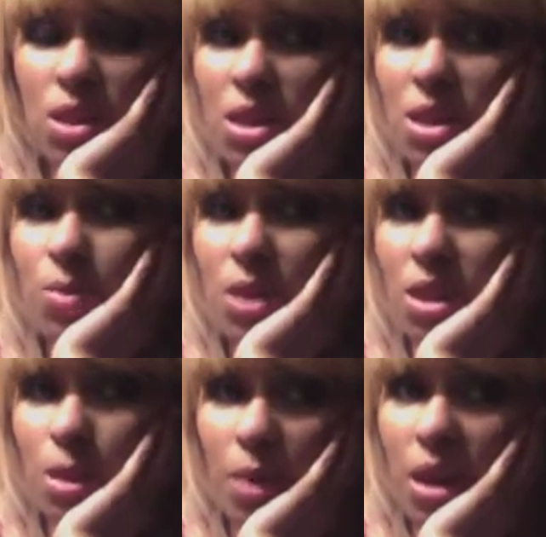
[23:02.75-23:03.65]
this Money in
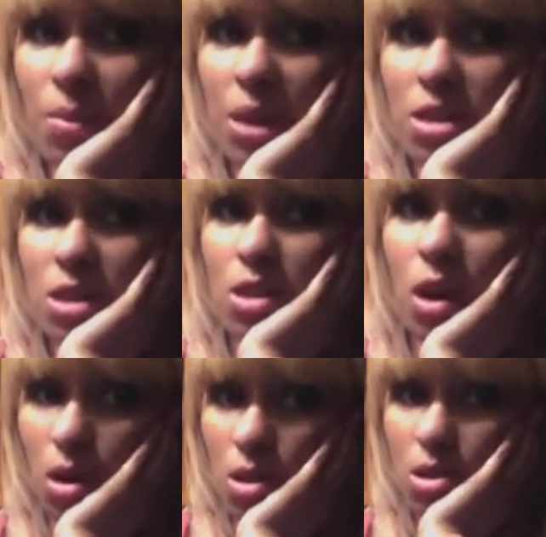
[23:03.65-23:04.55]
the Bank match, this
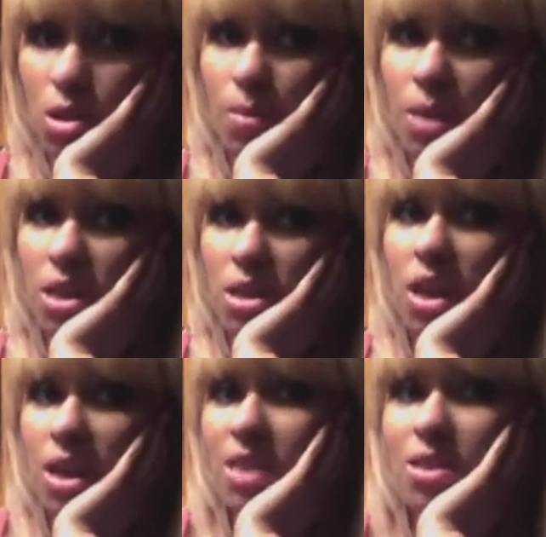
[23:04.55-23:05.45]
All-Star match,
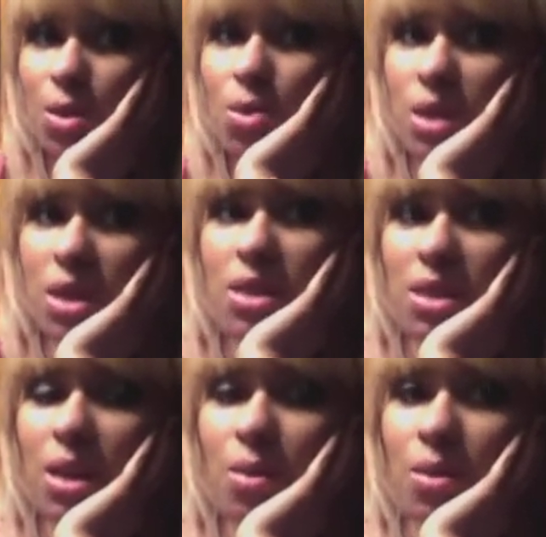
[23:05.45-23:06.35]
it's the cool kids
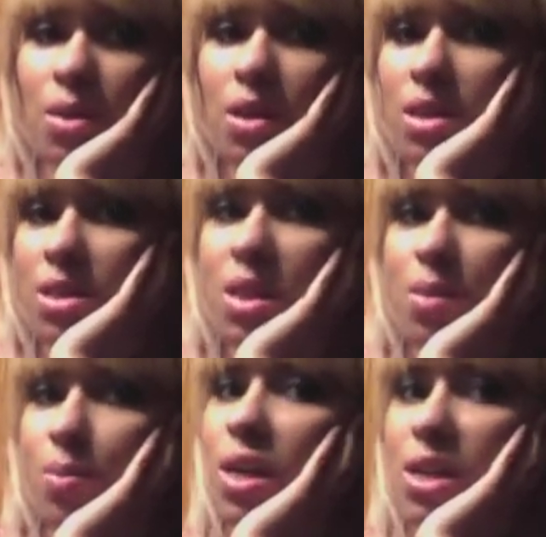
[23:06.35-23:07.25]
table.
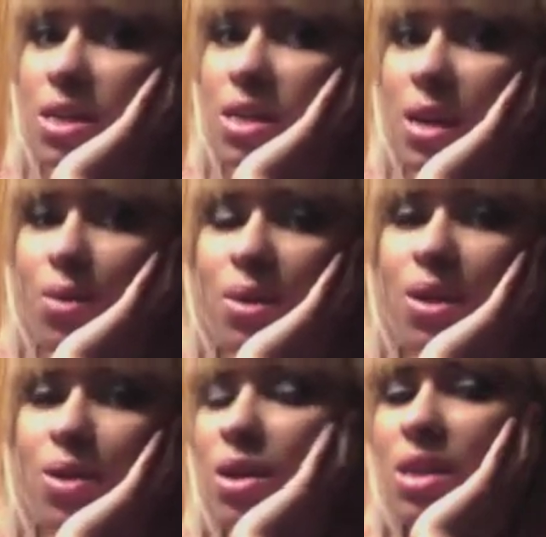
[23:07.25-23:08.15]
CM Punk is there. Randy
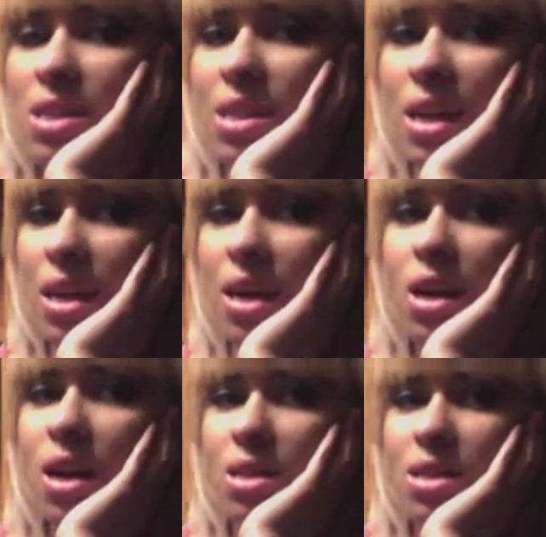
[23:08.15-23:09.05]
Orton is there.
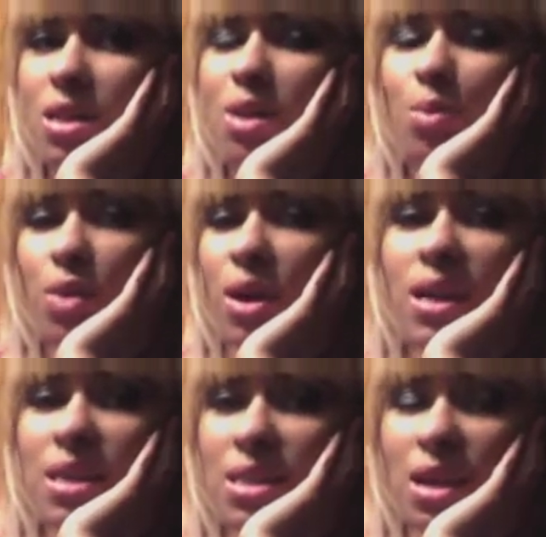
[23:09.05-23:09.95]
Daniel
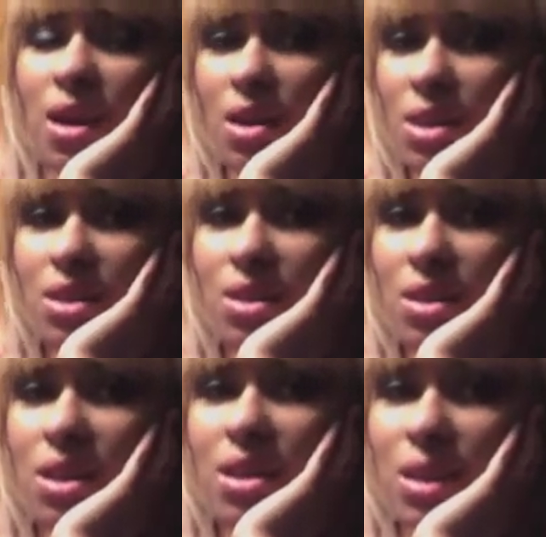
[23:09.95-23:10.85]
Bryan is there. All these little
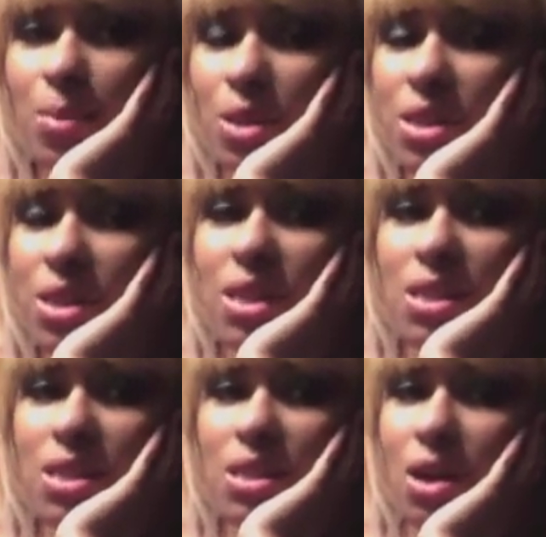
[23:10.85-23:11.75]
internet
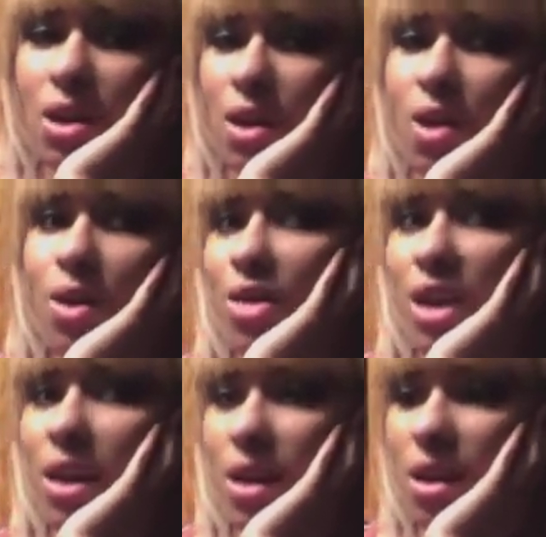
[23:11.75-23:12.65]
princesses are all
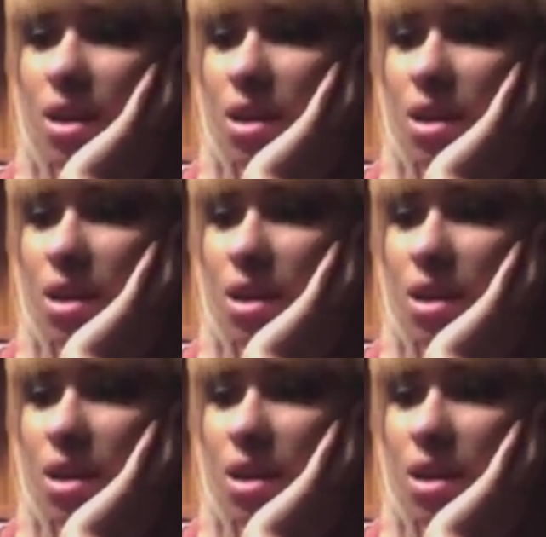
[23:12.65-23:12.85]
there.